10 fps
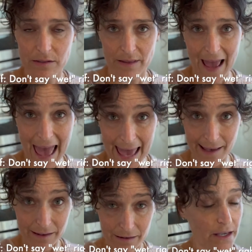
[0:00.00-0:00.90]
The
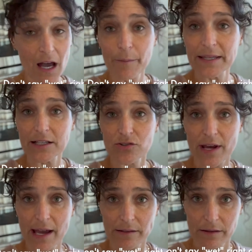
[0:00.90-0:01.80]
egg, the almond
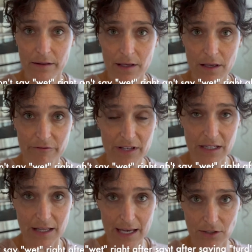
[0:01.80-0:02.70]
extract, the
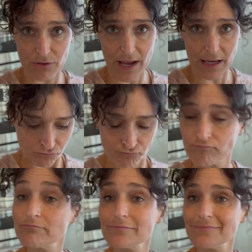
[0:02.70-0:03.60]
vanilla extract.
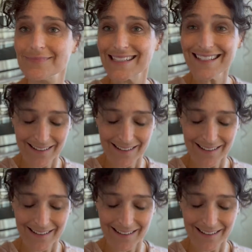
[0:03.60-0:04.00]
That's it.